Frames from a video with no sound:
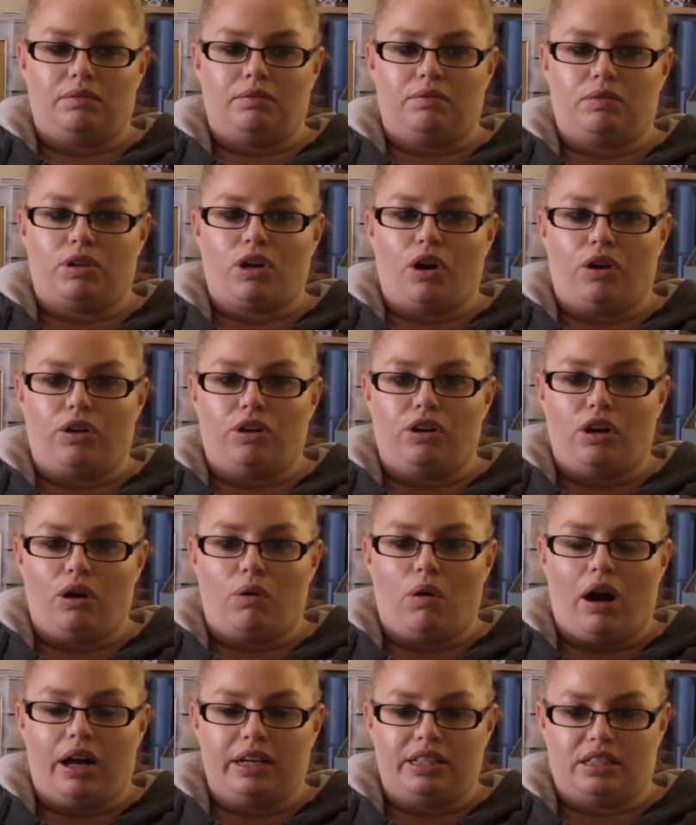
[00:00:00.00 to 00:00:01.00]
go, you know
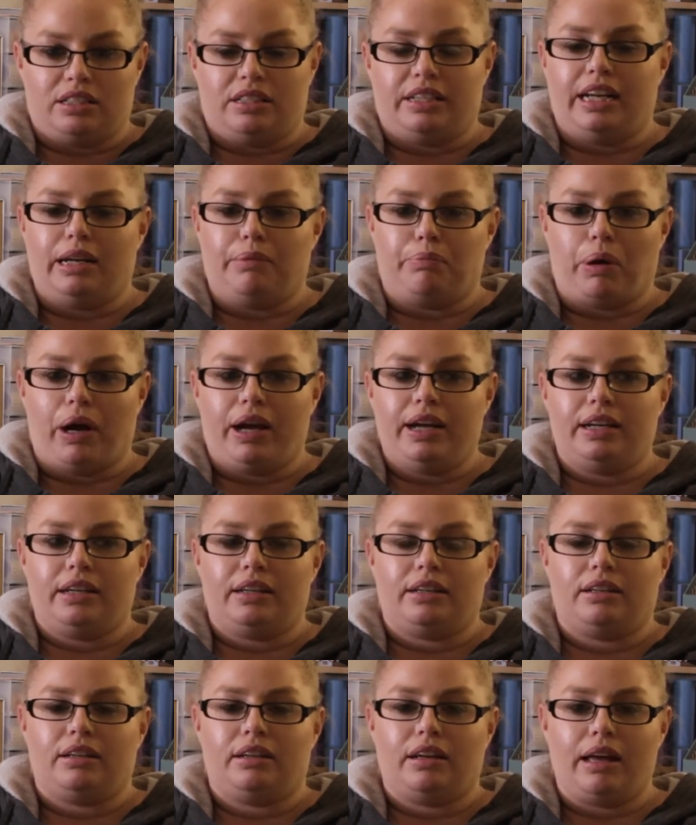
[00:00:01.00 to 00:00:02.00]
what, I just need a break,
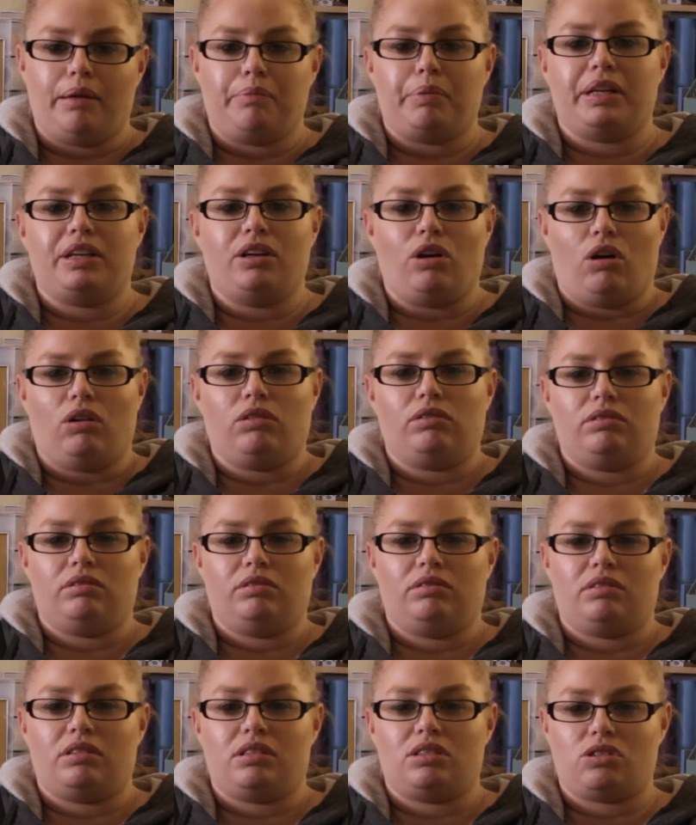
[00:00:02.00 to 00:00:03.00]
but not
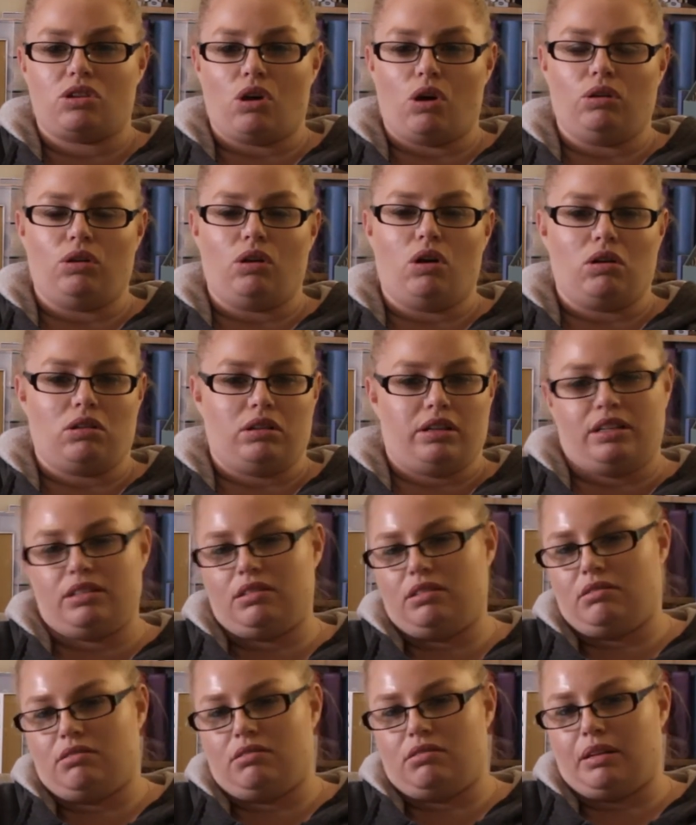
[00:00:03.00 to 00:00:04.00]
so long that
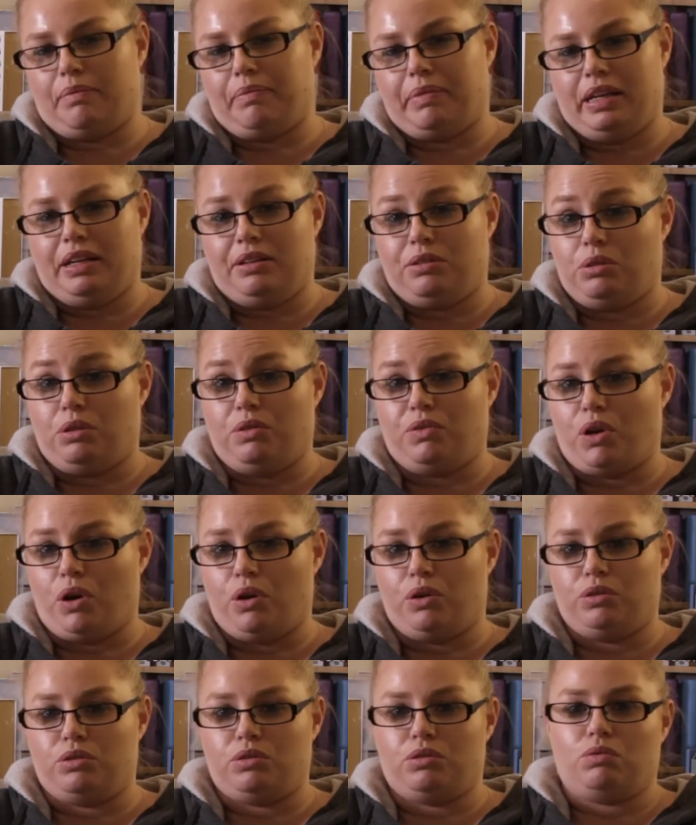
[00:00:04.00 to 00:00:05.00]
something sort of
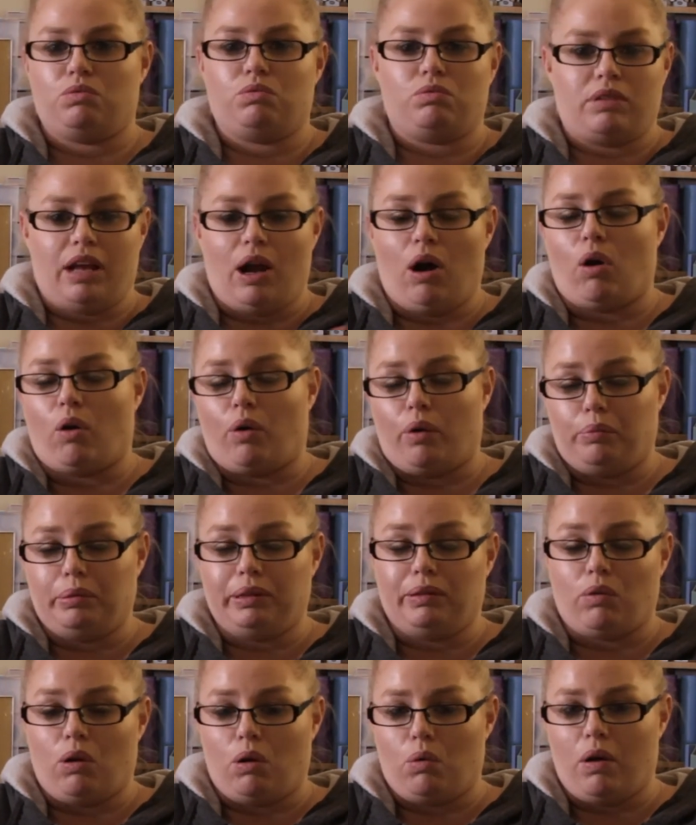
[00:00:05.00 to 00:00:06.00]
goes horribly
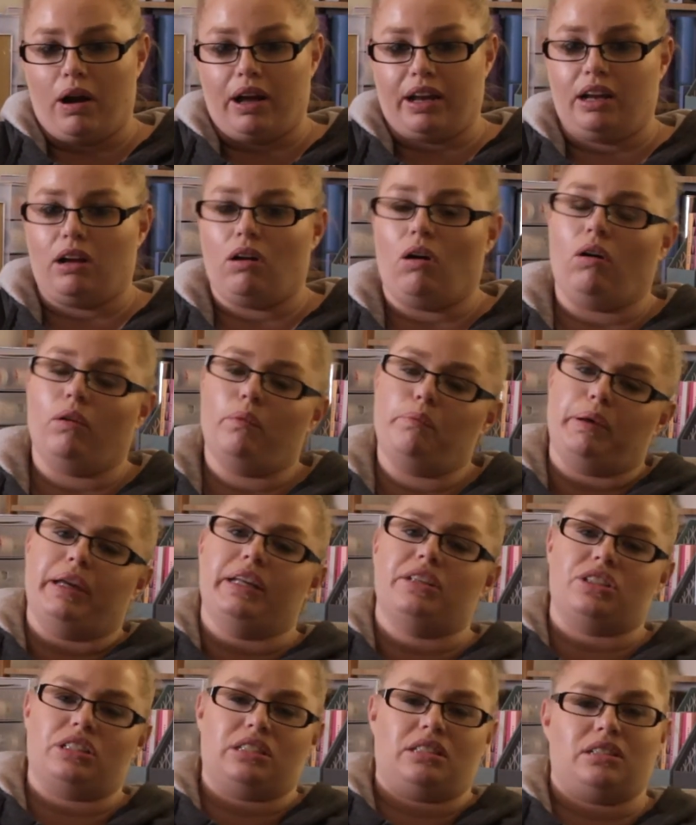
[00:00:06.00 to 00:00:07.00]
wrong while you're gone, but
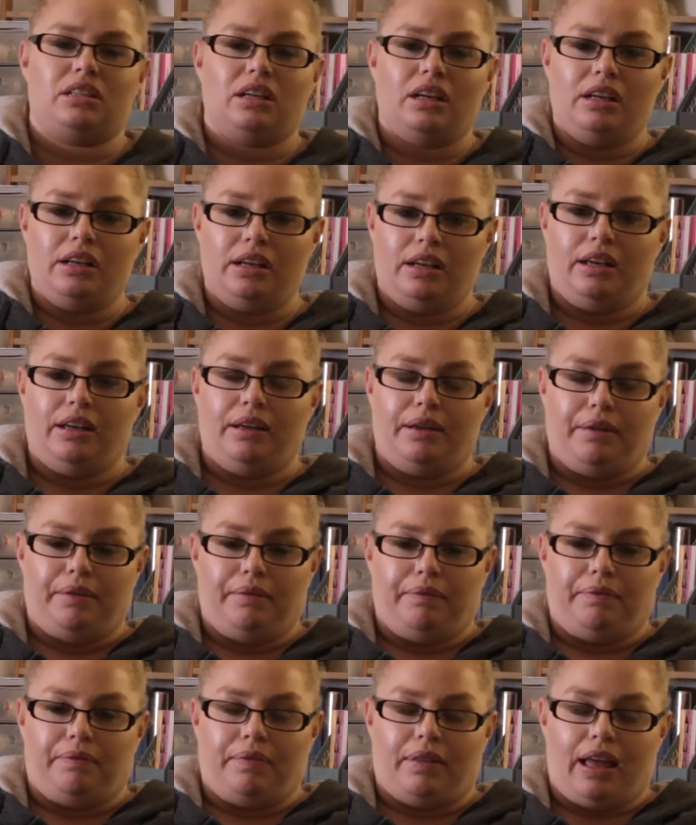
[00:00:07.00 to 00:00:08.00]
just
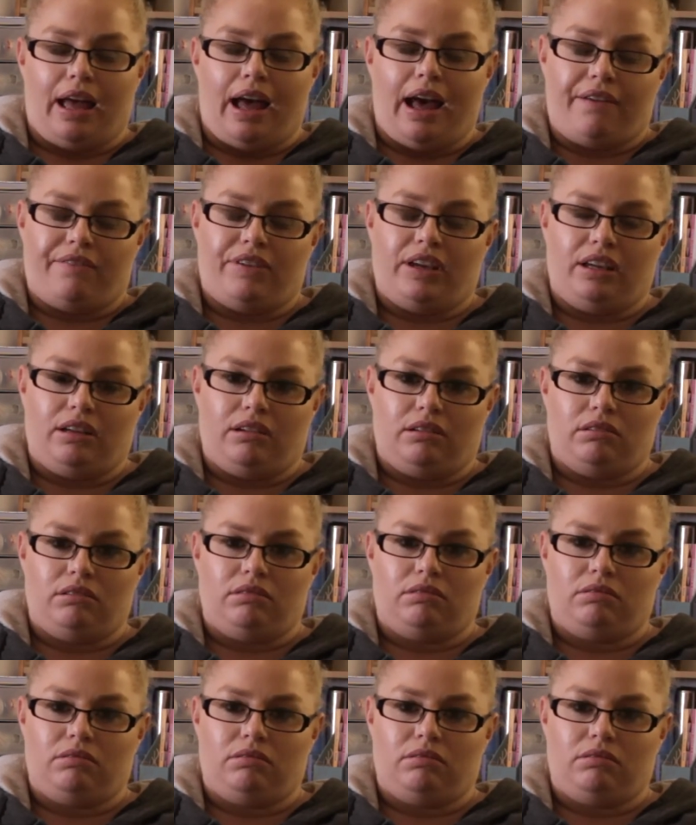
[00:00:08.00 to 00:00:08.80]
having